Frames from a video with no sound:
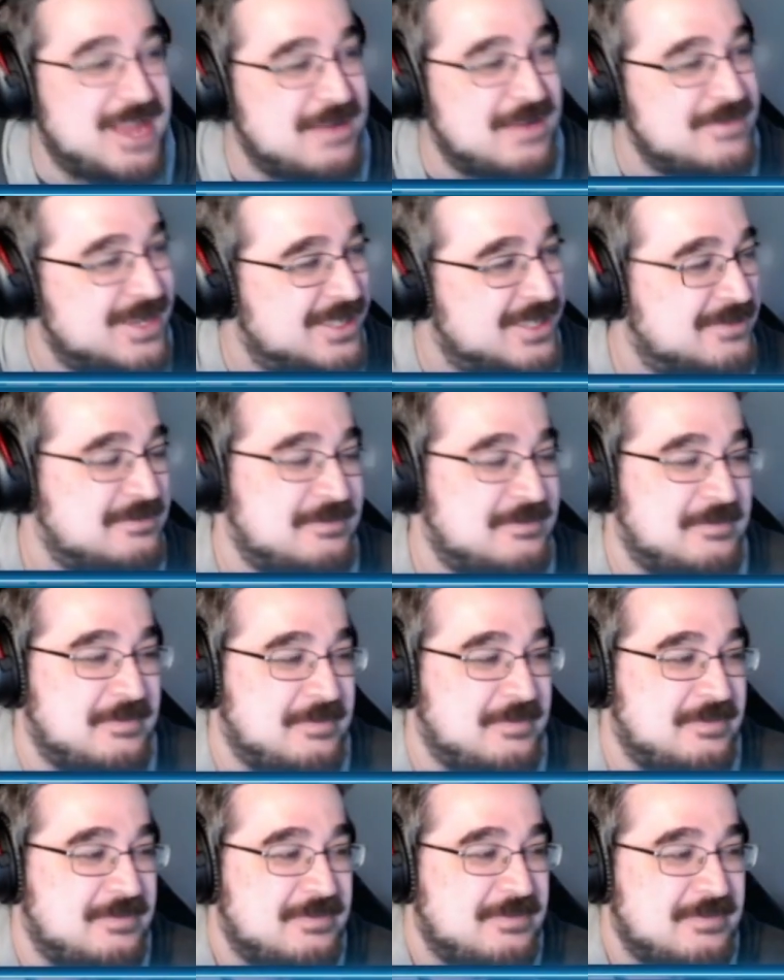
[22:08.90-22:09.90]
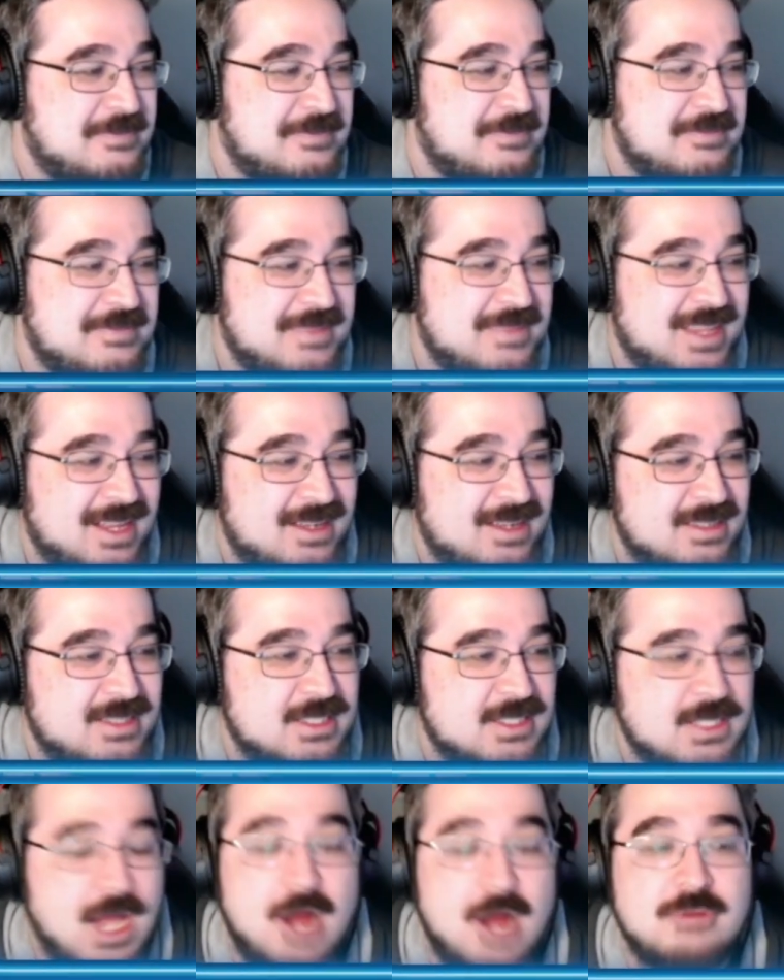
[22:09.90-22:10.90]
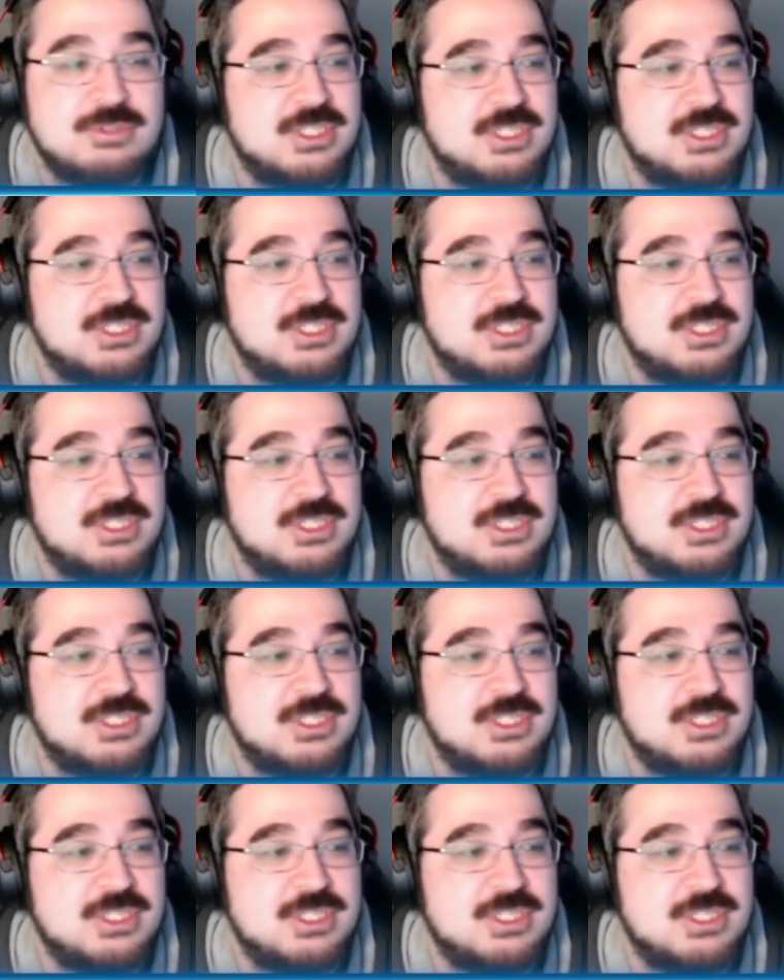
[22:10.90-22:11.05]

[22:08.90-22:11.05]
exciting to play with people who are insanely